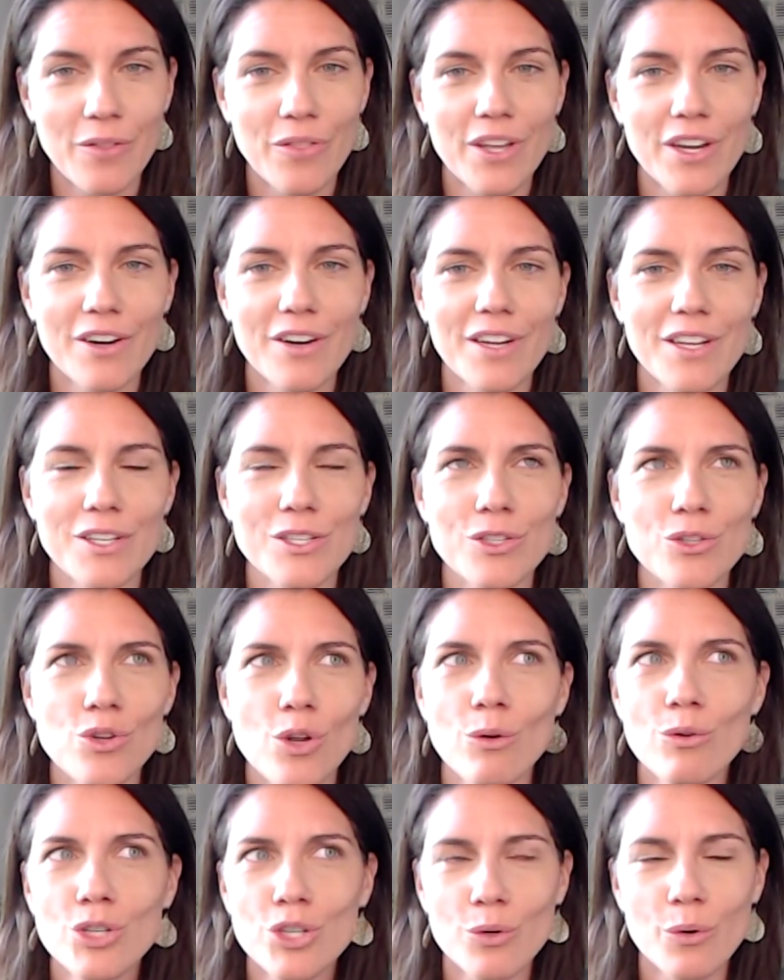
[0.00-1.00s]
There is
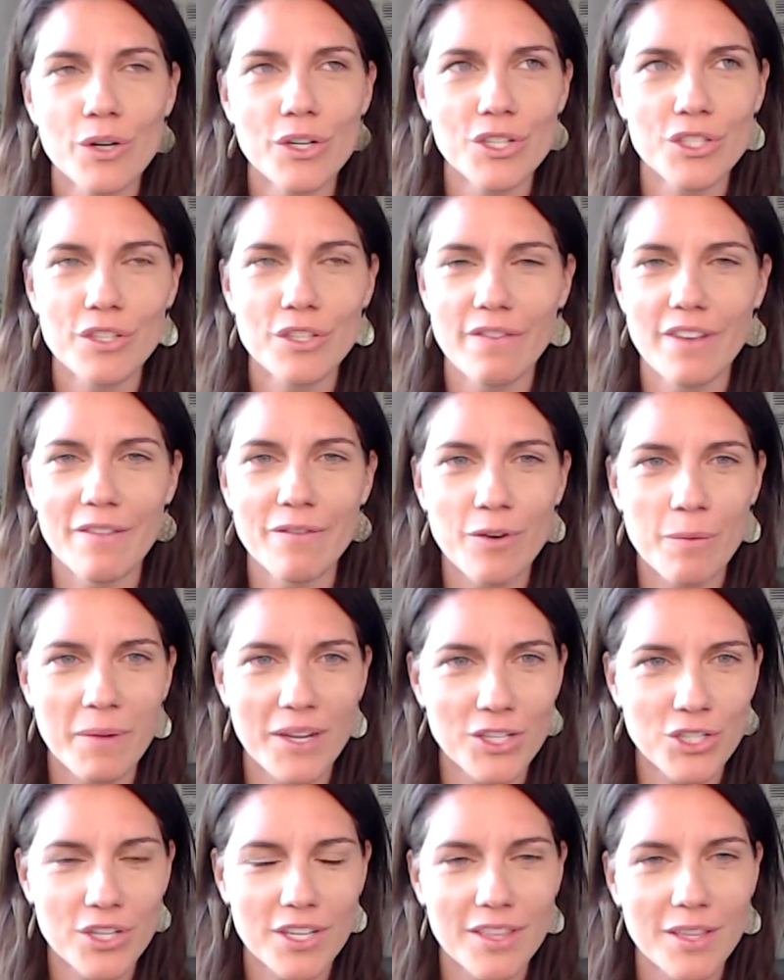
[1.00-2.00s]
no shortage of
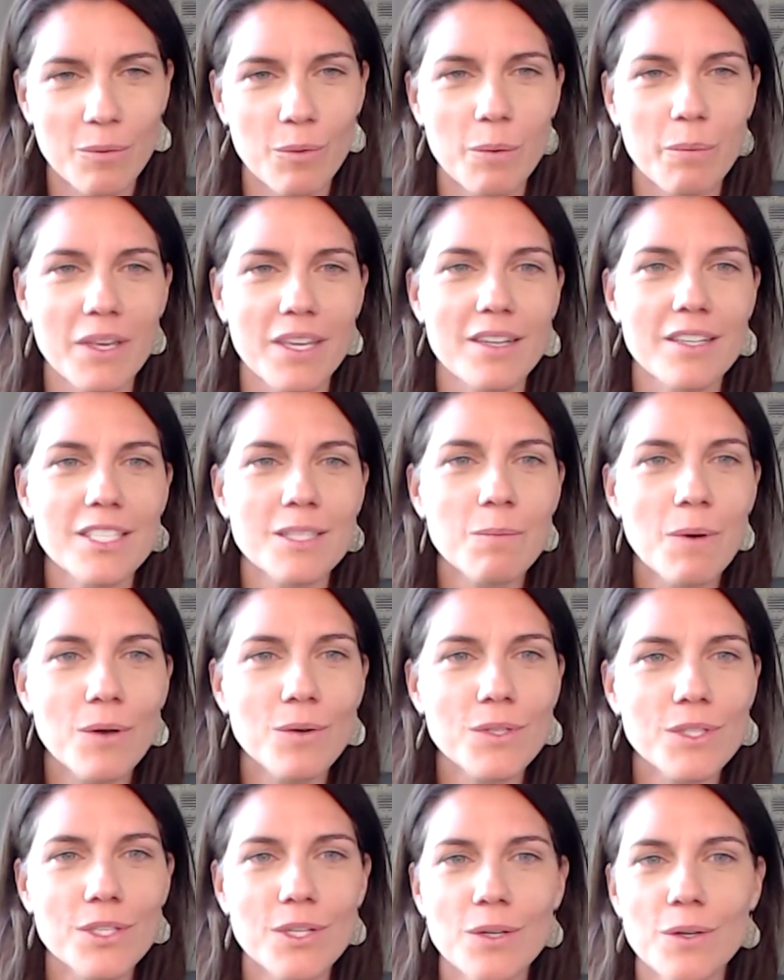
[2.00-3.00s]
information that we're being
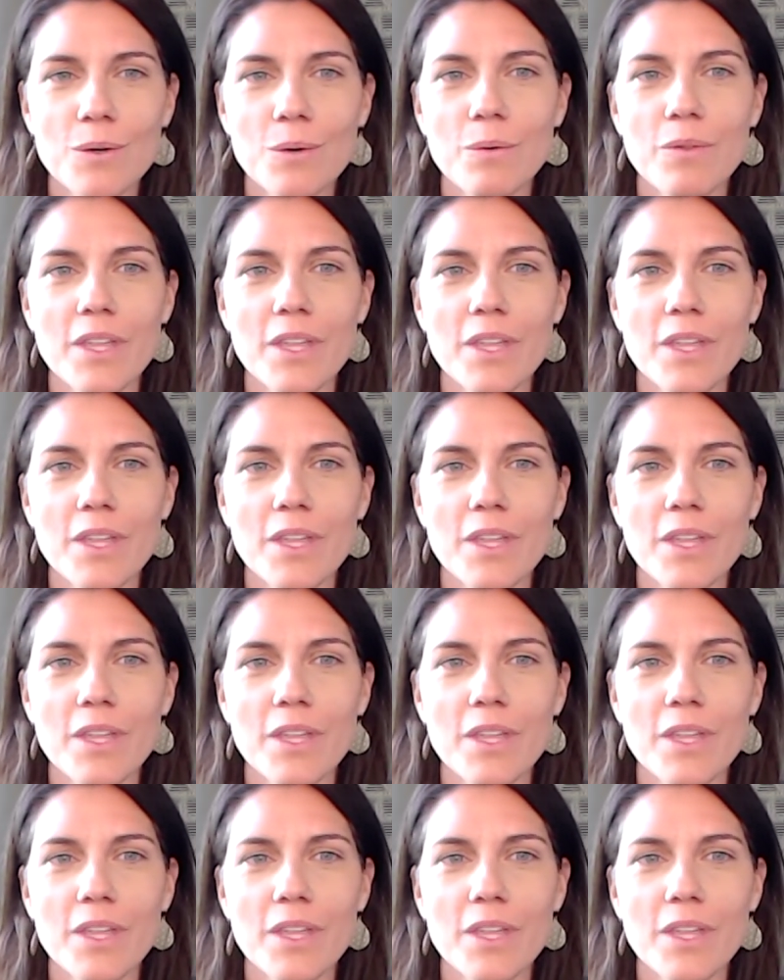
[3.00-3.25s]
exposed to.